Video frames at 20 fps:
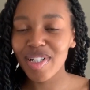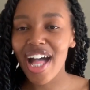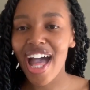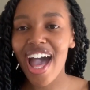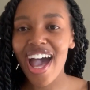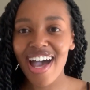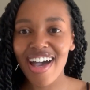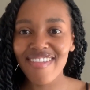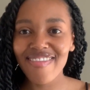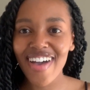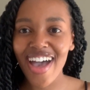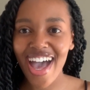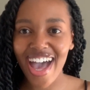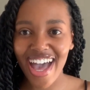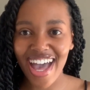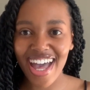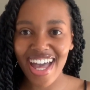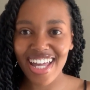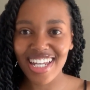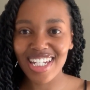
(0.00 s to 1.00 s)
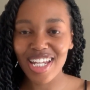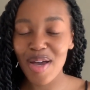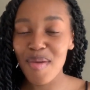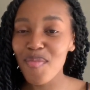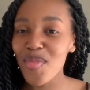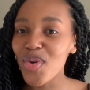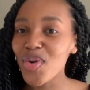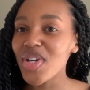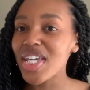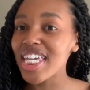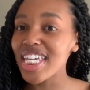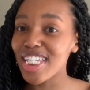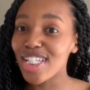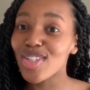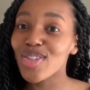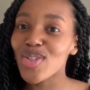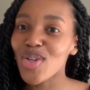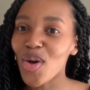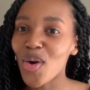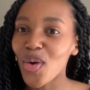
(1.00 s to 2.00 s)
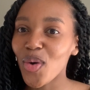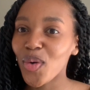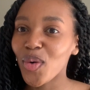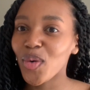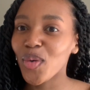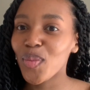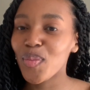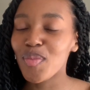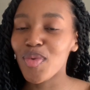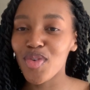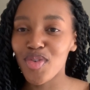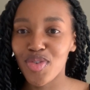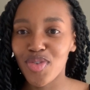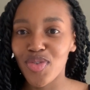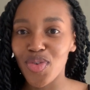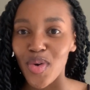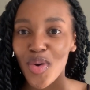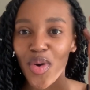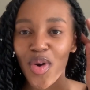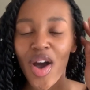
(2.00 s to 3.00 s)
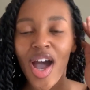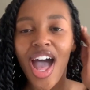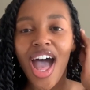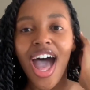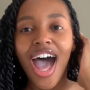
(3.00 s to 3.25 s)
have had a mojito before,